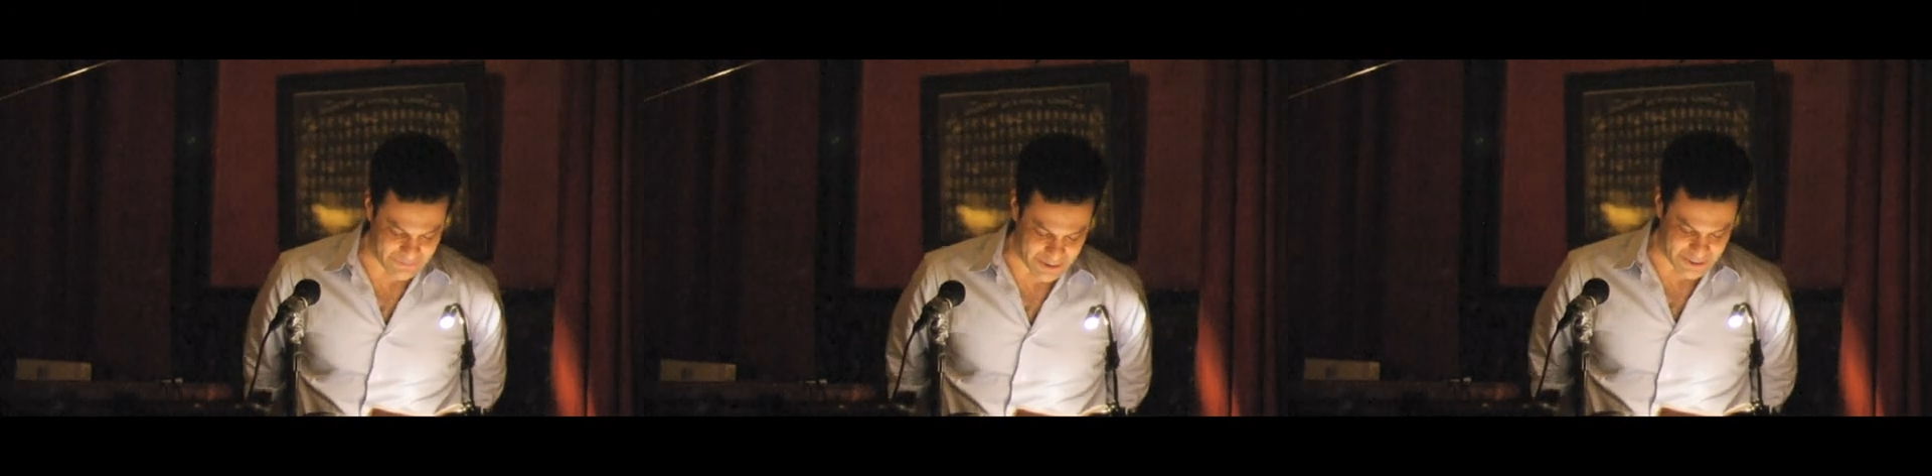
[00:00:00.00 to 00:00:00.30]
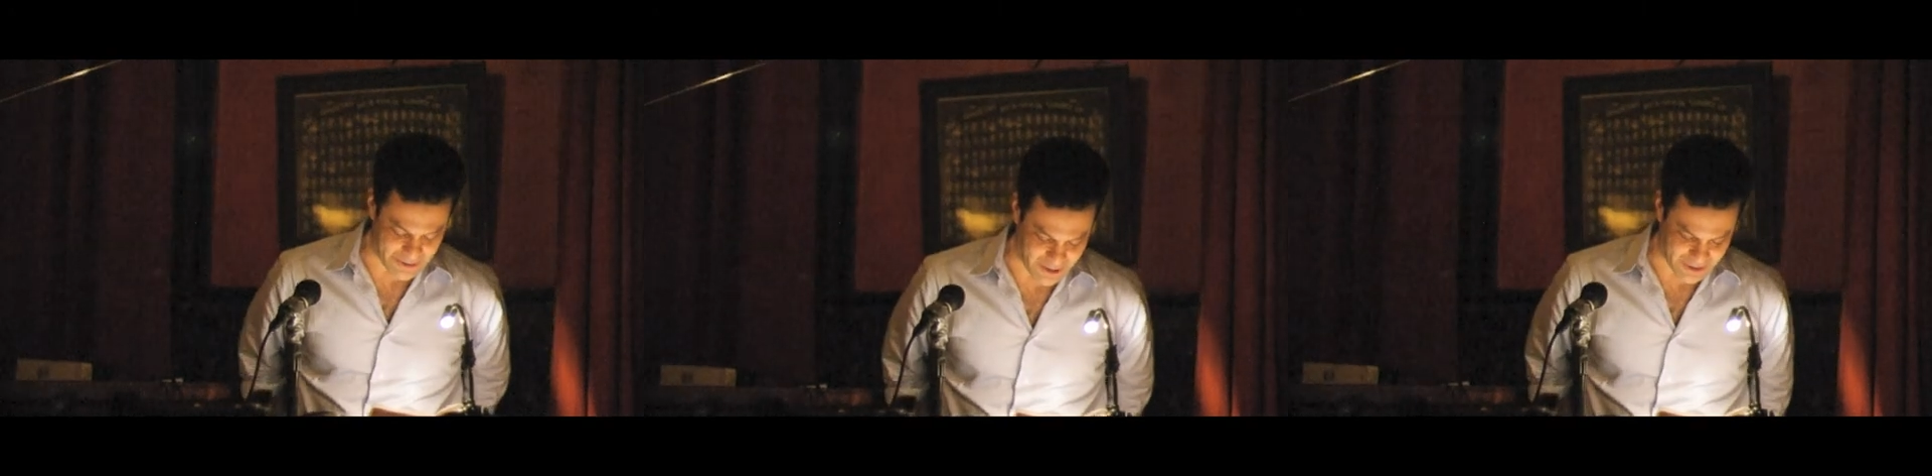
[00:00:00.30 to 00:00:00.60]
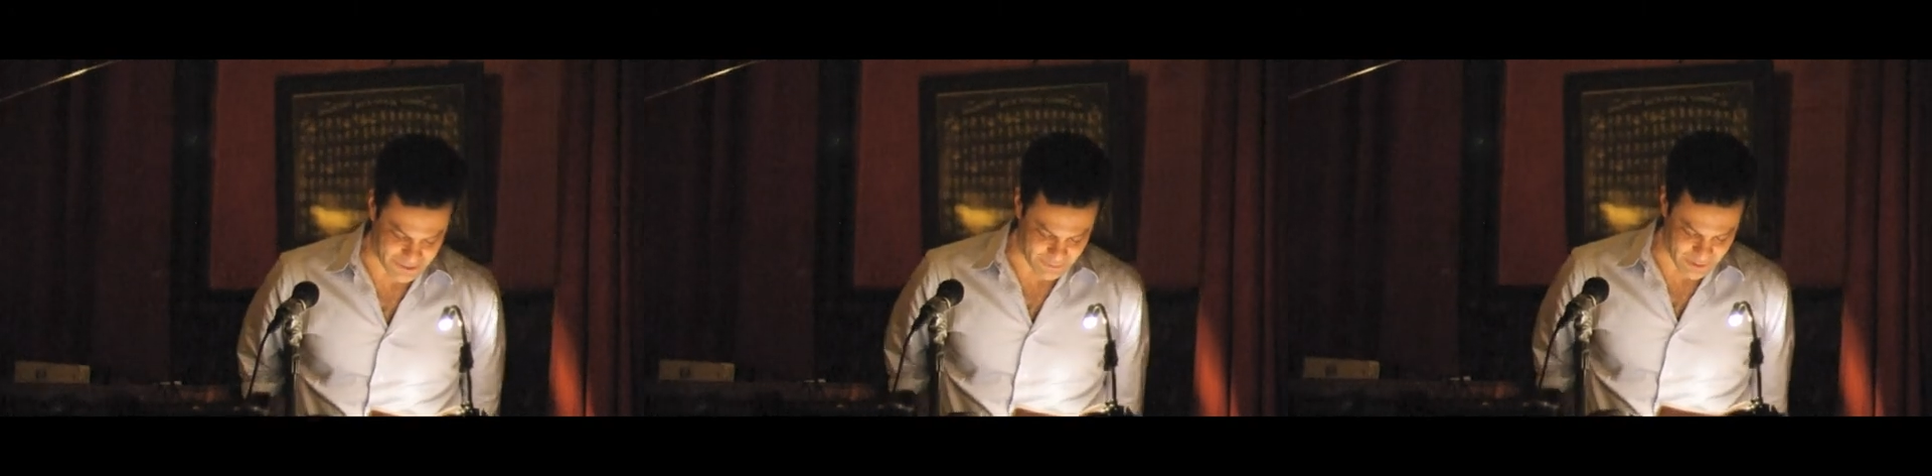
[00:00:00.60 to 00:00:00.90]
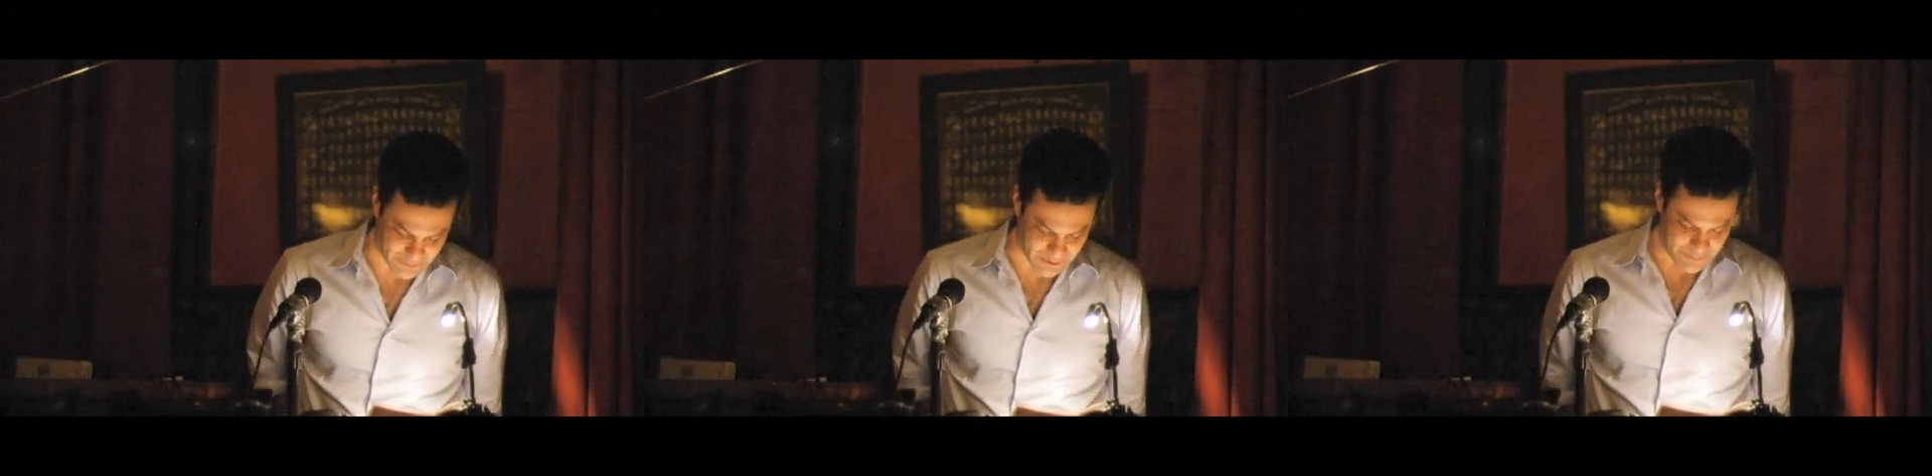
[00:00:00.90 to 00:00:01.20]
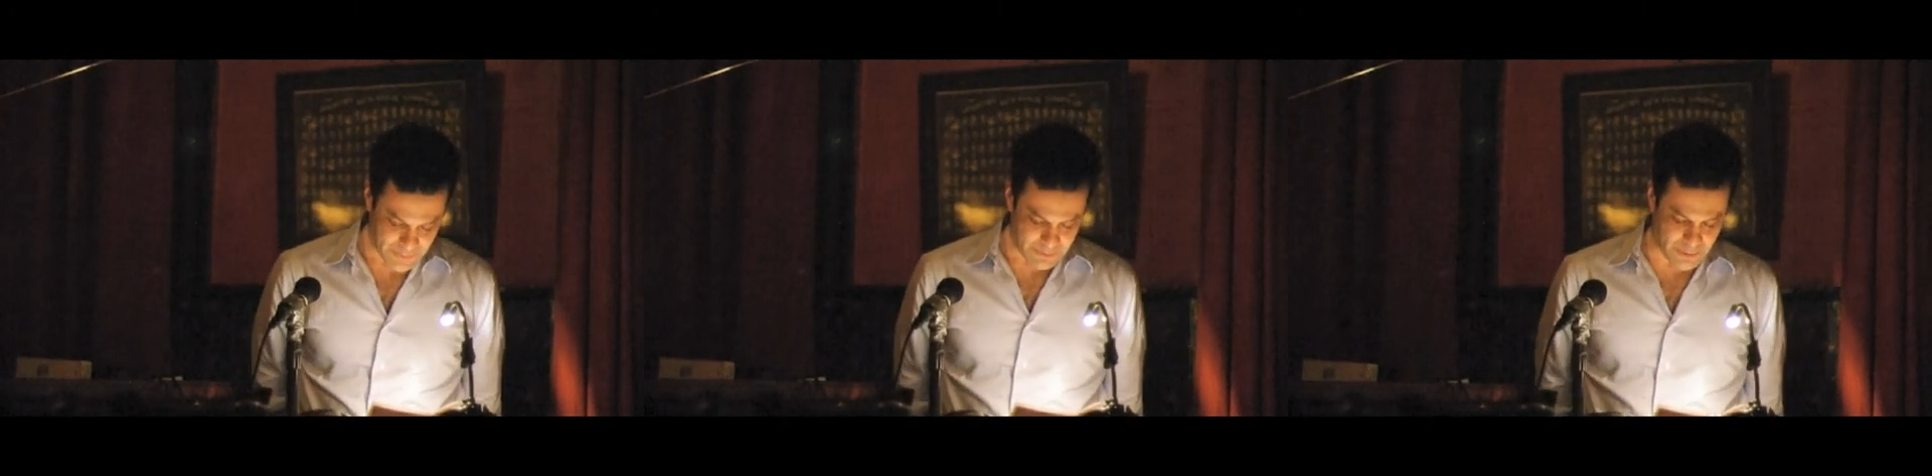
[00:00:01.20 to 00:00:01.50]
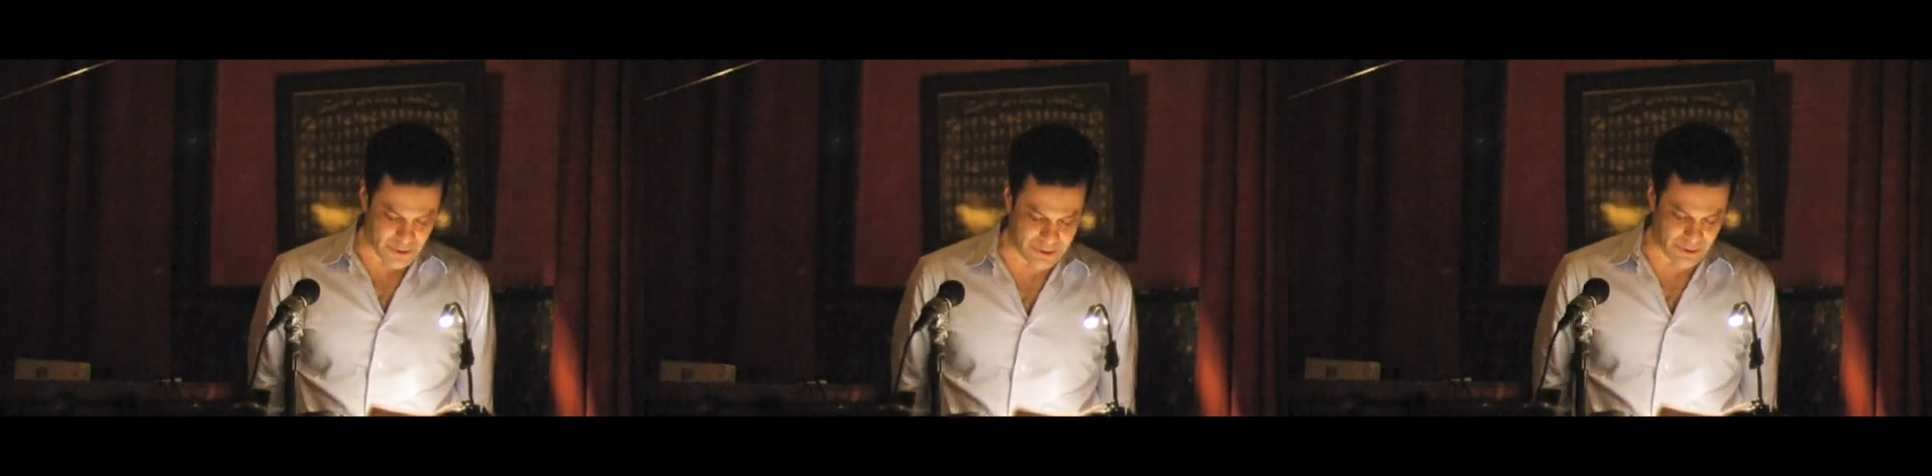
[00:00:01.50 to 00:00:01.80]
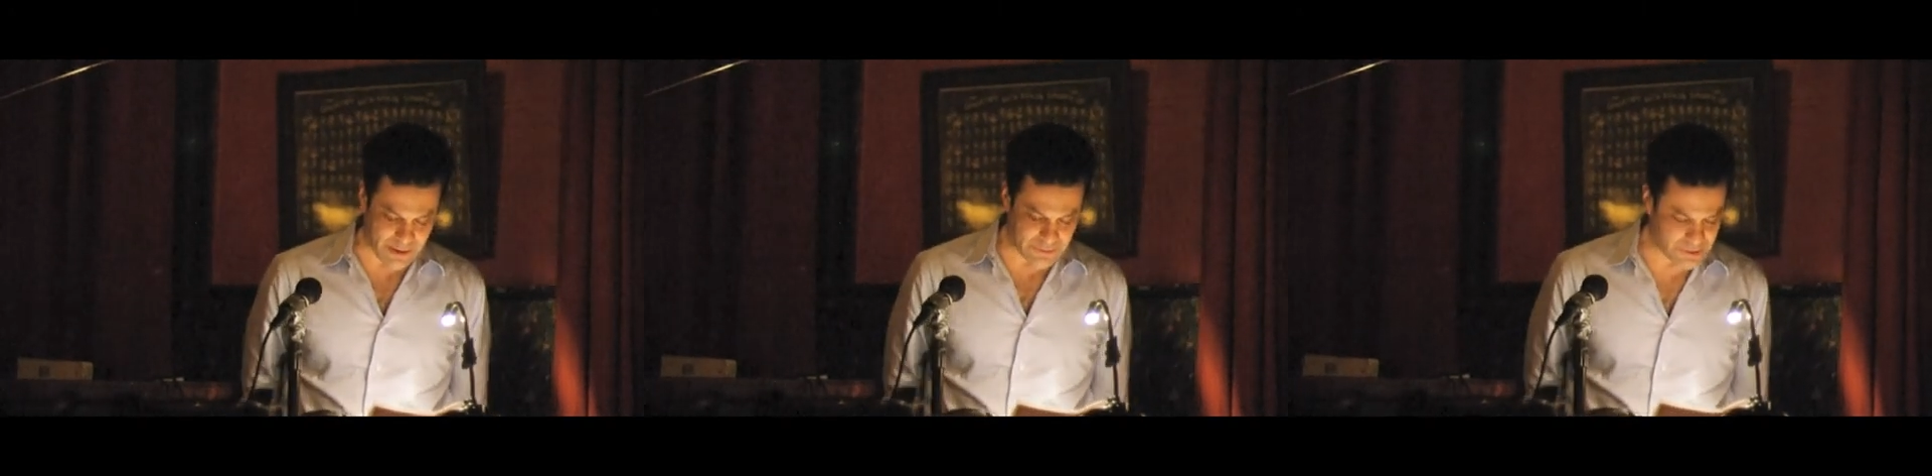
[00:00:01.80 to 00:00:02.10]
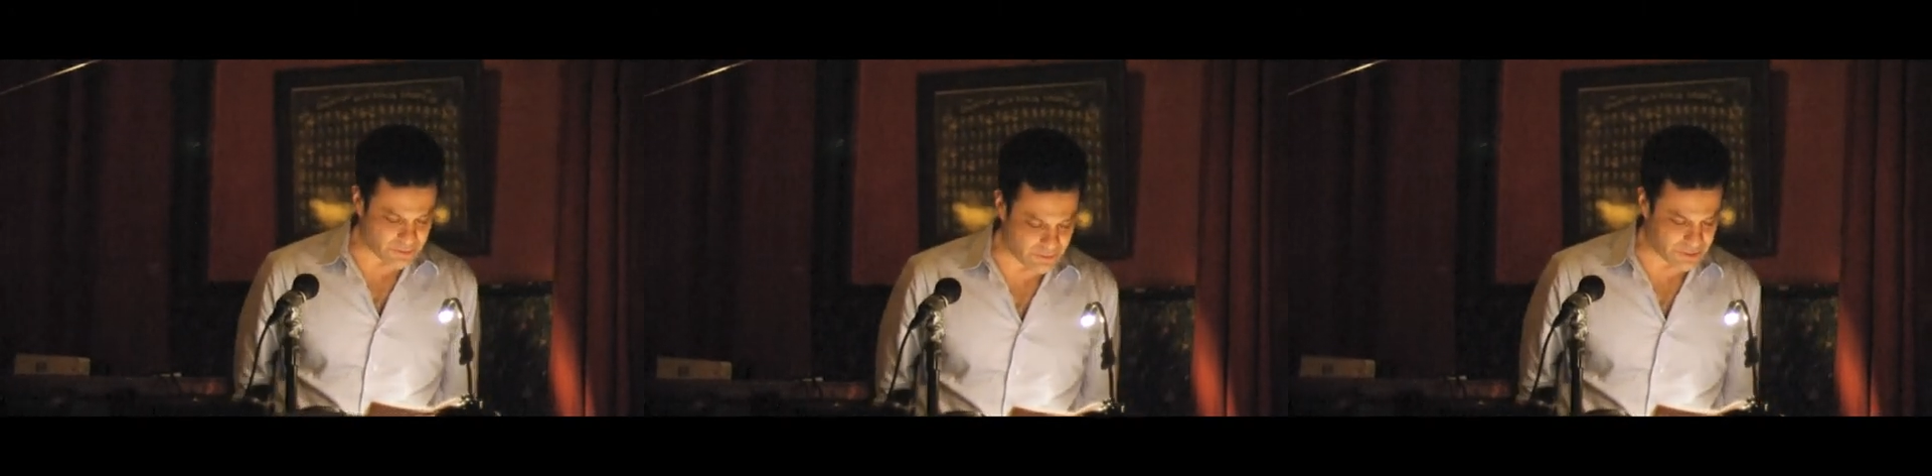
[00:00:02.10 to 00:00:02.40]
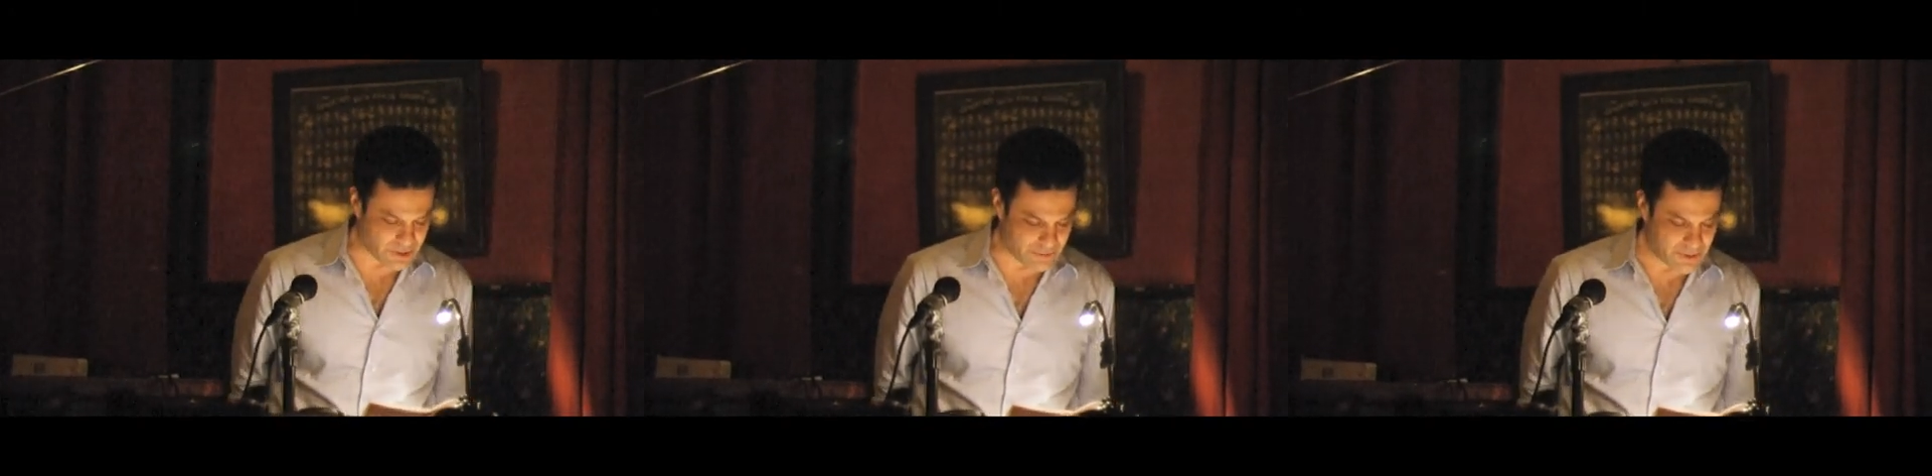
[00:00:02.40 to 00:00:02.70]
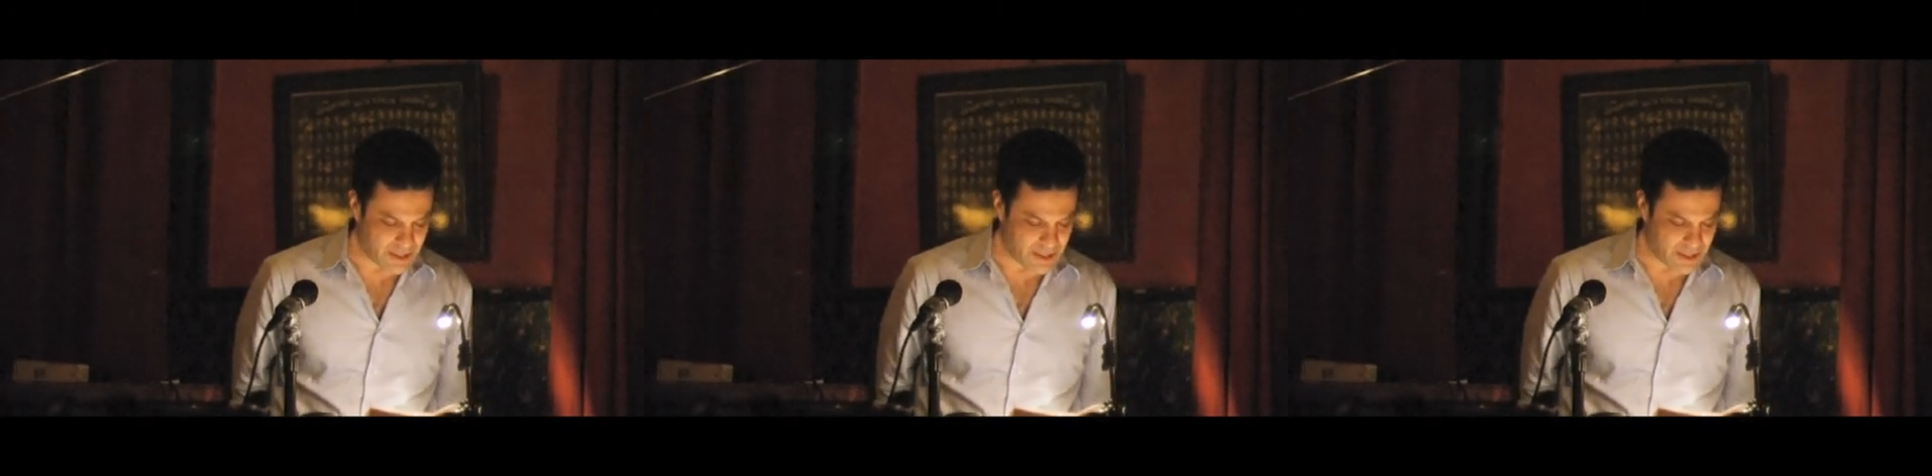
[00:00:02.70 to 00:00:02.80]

facing the Hudson River, perched 11 stories up,